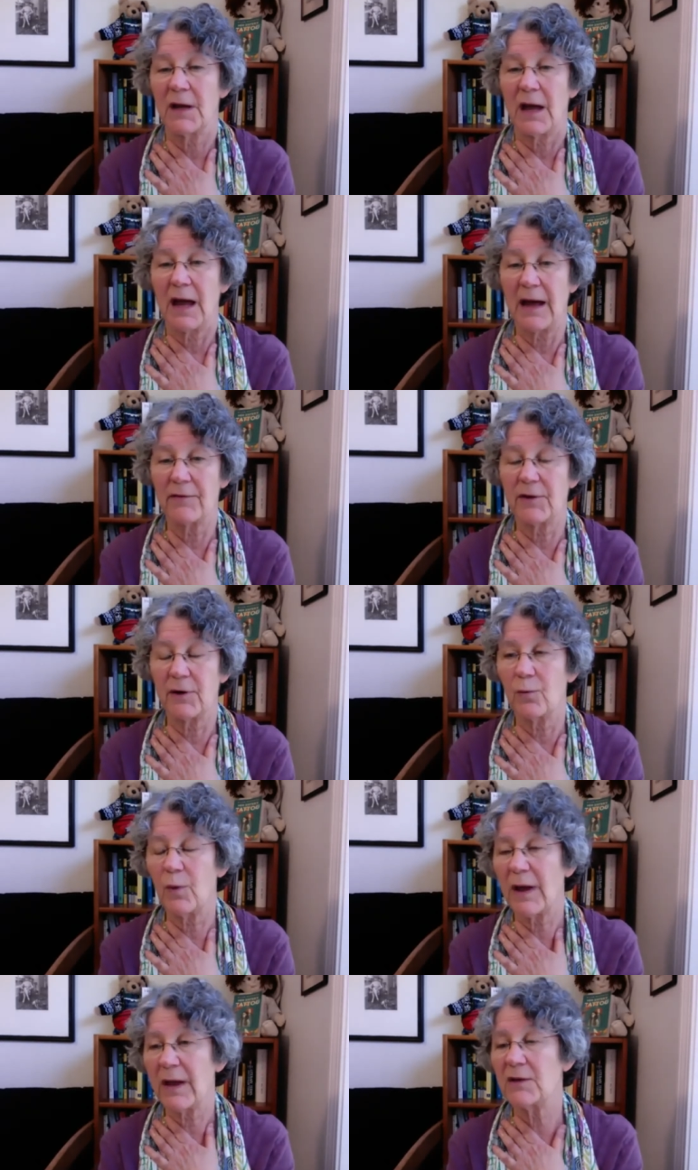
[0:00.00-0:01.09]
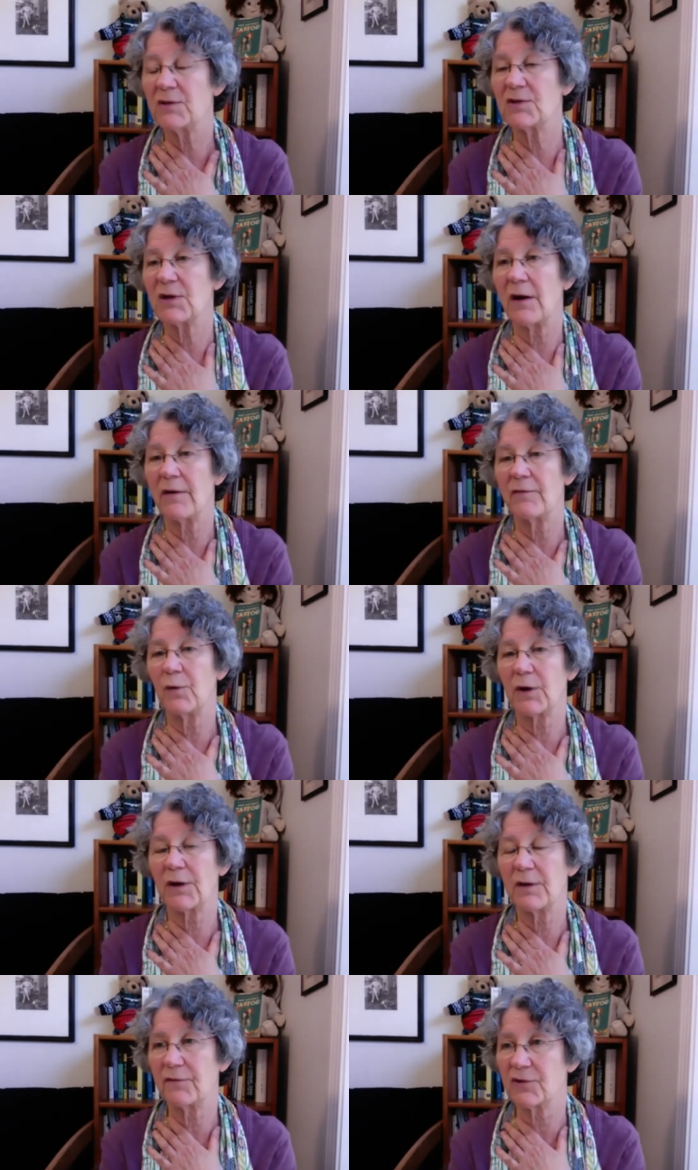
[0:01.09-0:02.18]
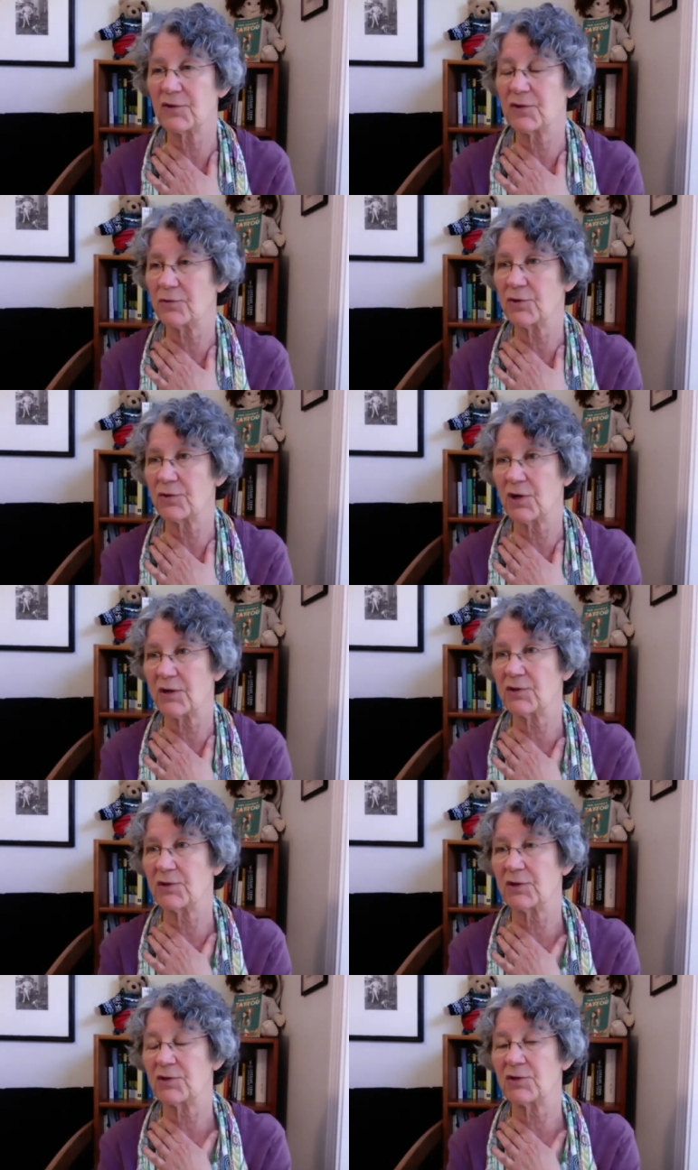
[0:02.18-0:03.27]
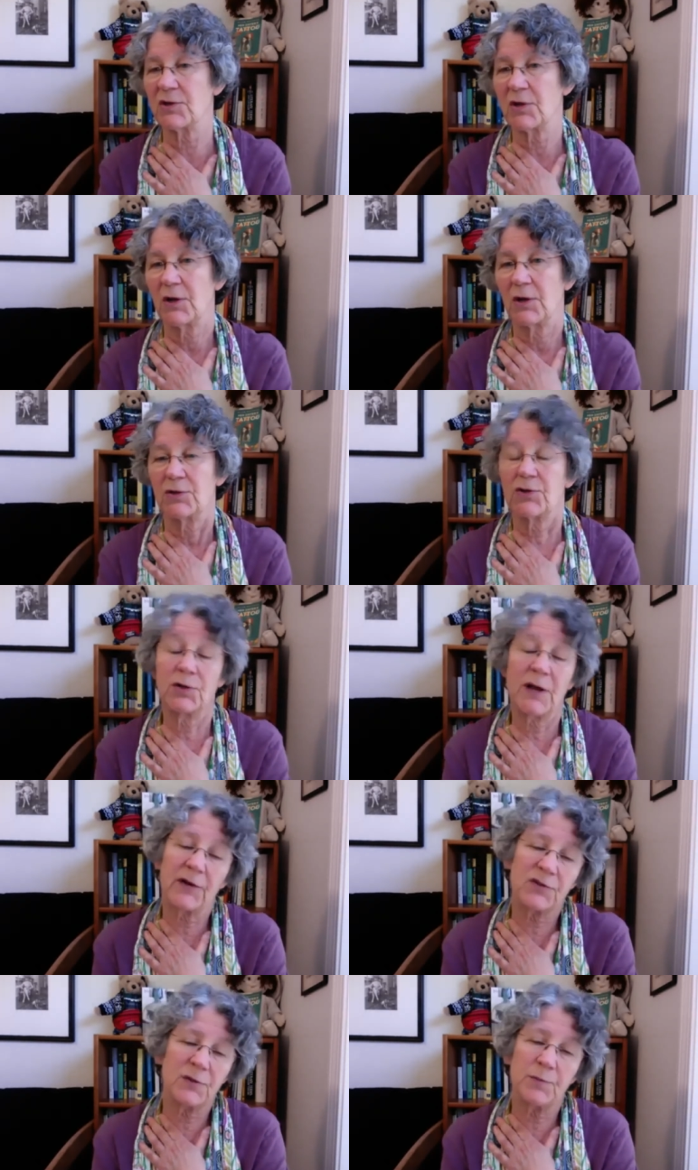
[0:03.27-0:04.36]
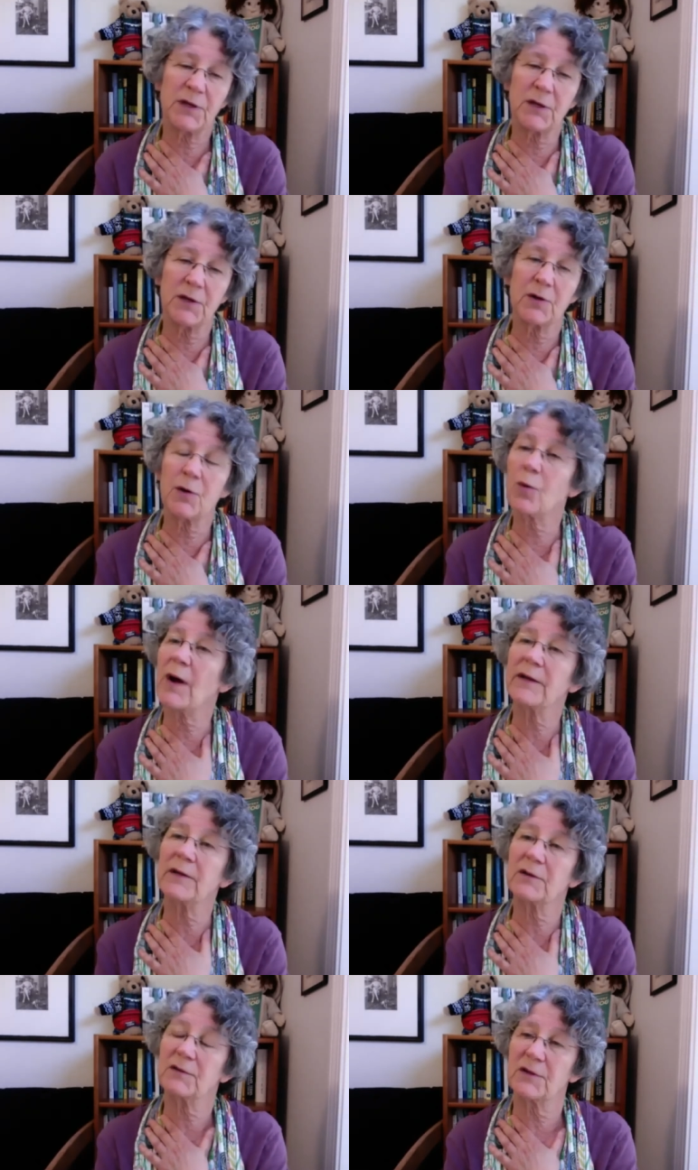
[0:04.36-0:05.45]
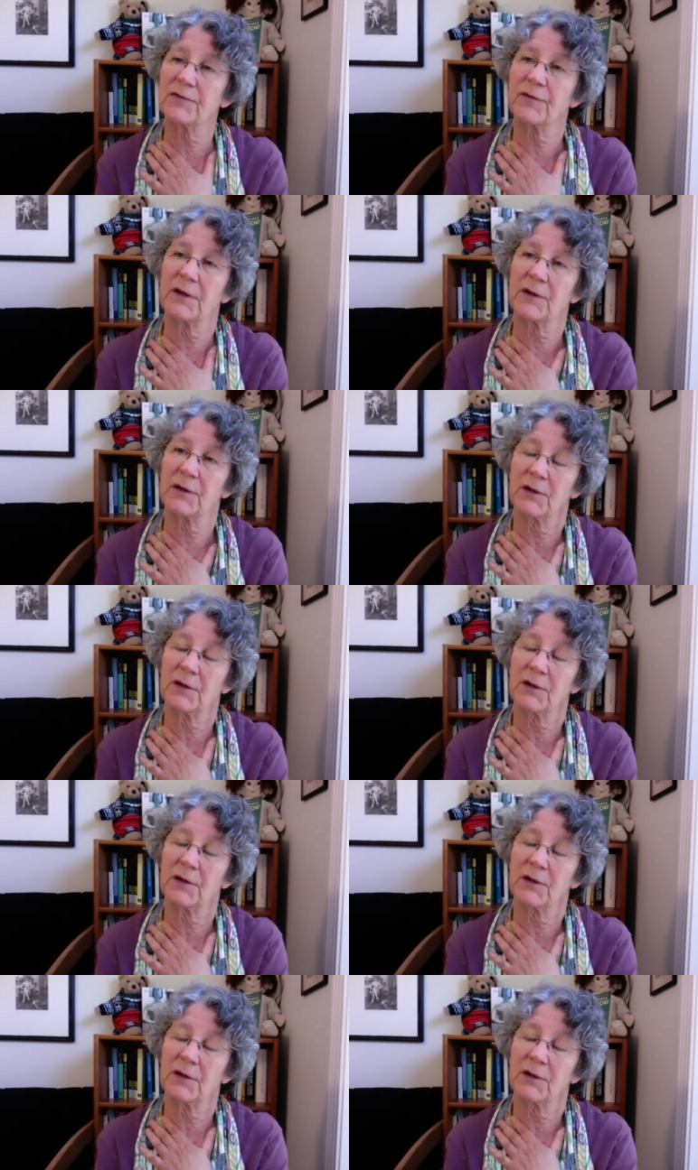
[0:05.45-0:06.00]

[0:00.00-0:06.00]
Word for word: and their ways of working for social justice turn out to be quite different.